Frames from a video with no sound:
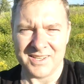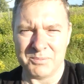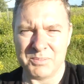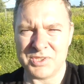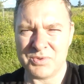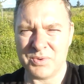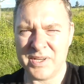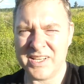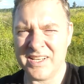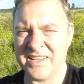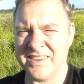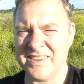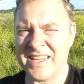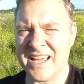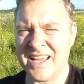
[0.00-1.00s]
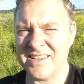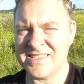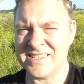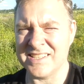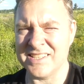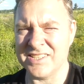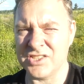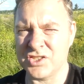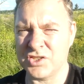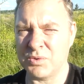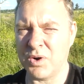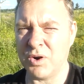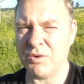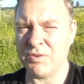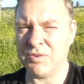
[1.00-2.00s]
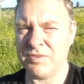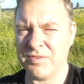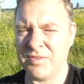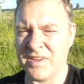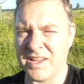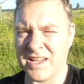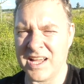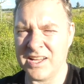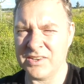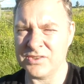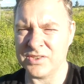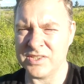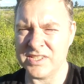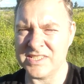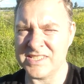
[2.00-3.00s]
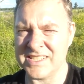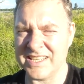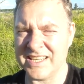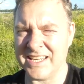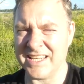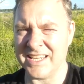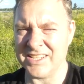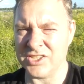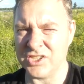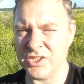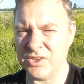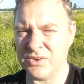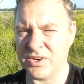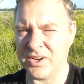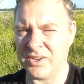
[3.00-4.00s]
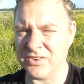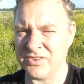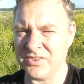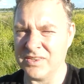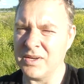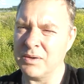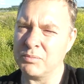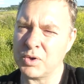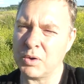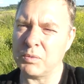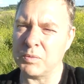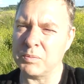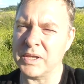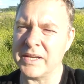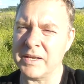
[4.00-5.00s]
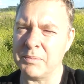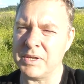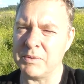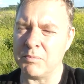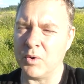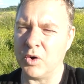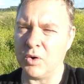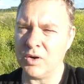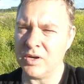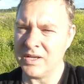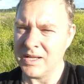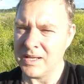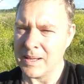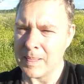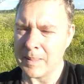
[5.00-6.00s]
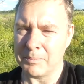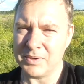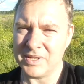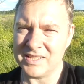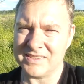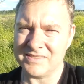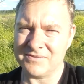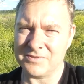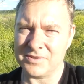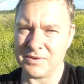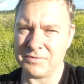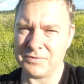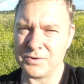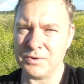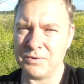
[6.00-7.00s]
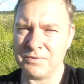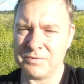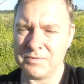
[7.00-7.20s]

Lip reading: between 1,000 and 1,200 euros, probably a bit more. But for a full